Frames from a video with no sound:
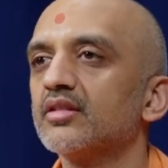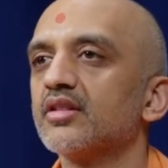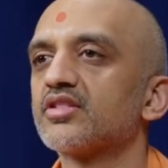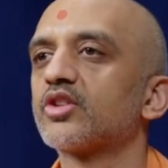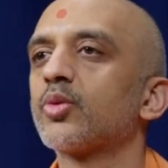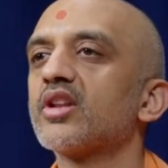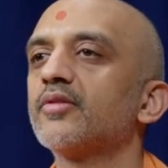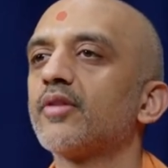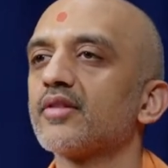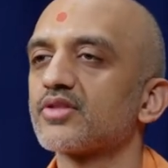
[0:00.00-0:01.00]
These are
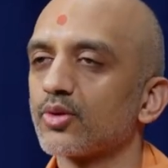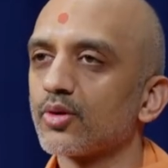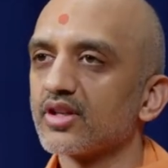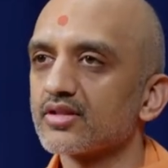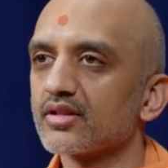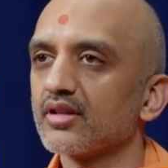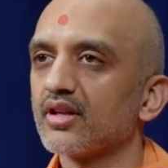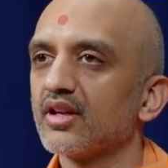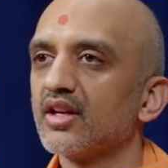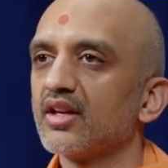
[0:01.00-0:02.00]
25 stories
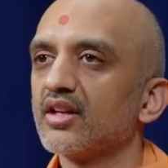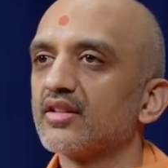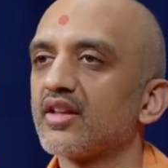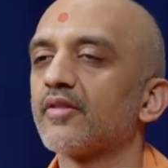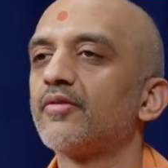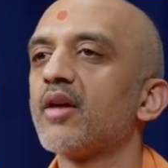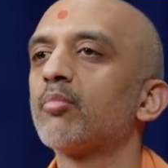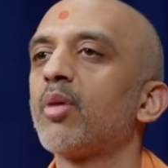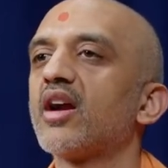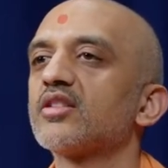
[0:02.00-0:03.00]
that a
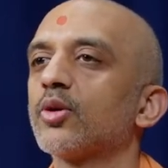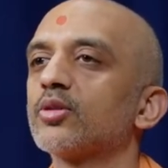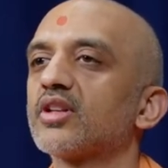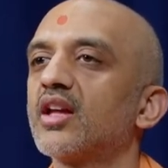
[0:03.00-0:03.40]
vampire told